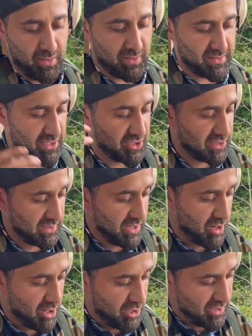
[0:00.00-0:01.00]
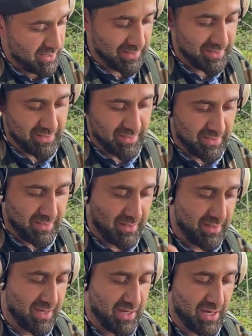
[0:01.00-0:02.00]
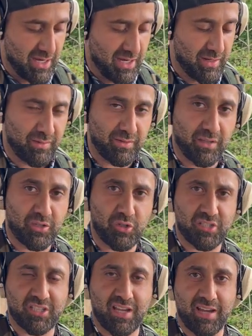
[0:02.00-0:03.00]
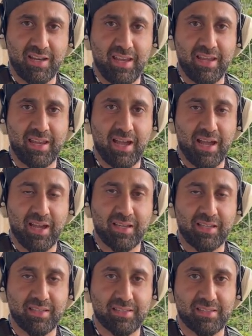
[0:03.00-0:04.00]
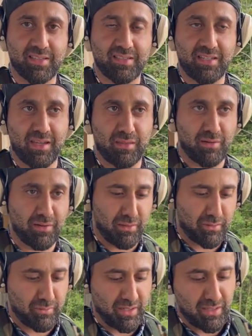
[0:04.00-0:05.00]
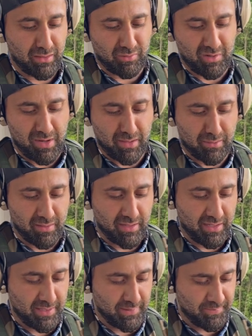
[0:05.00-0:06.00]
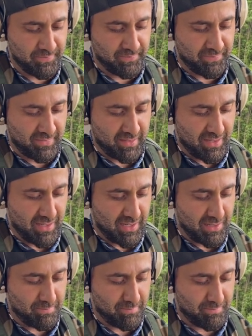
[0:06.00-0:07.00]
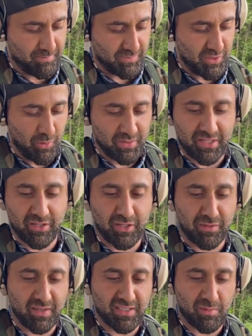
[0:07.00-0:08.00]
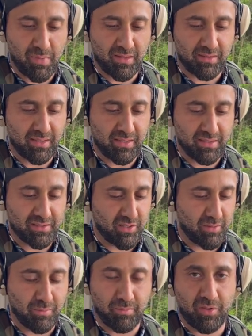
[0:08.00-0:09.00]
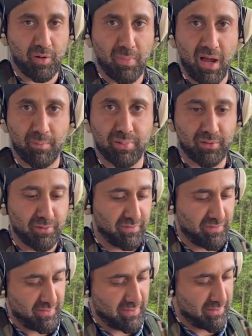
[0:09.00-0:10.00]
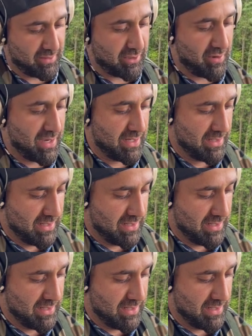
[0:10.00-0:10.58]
essentially on the Trijicon ACOG. This is the TA33 3x30. You always hear good things about these. They're bomb-proof. They're great.